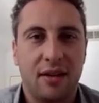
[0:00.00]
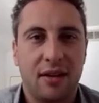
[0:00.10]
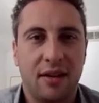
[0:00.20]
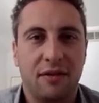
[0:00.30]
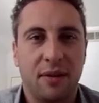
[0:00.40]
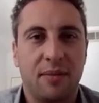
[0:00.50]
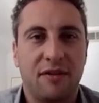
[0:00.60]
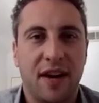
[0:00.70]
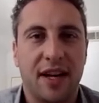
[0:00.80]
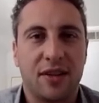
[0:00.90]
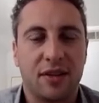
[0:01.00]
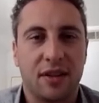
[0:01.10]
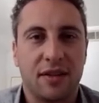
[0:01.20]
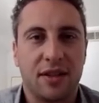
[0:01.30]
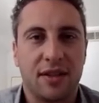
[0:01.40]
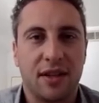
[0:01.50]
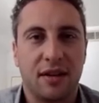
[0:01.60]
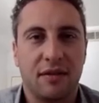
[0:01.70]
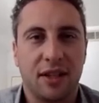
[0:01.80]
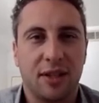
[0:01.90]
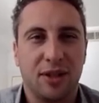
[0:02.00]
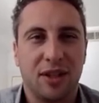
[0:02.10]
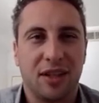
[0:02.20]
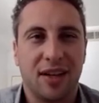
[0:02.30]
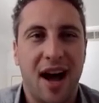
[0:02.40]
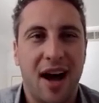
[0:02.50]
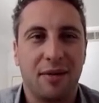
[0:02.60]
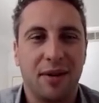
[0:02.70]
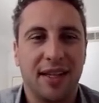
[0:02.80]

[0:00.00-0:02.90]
different financial services that are available are not really